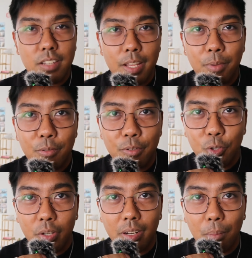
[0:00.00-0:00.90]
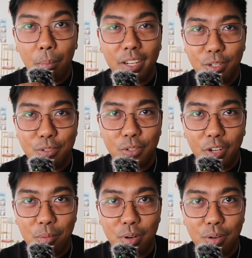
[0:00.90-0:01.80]
Today I'm going to be reviewing my go-to
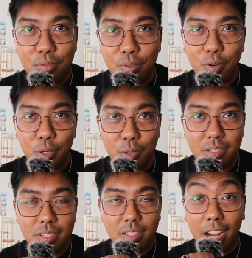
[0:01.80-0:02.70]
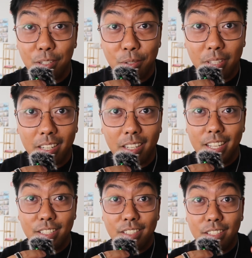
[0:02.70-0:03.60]
camera for photos. I also think
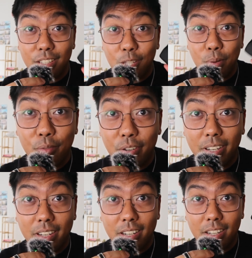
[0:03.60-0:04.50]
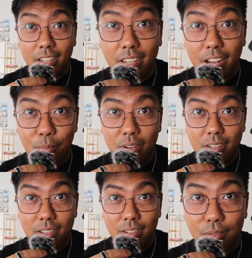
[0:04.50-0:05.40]
it's the perfect camera
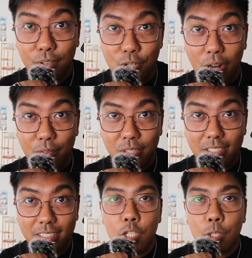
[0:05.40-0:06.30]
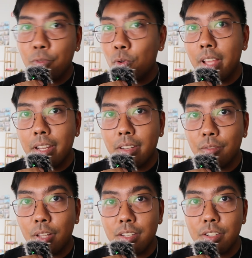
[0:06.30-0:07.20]
for travel. So before the end of
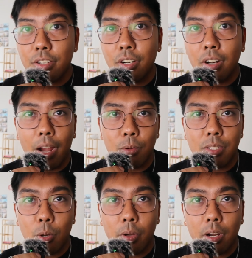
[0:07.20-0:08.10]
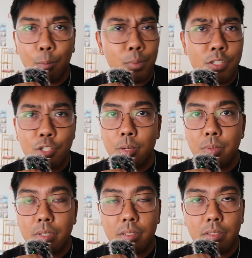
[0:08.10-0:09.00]
last year, I was going on a bunch of trips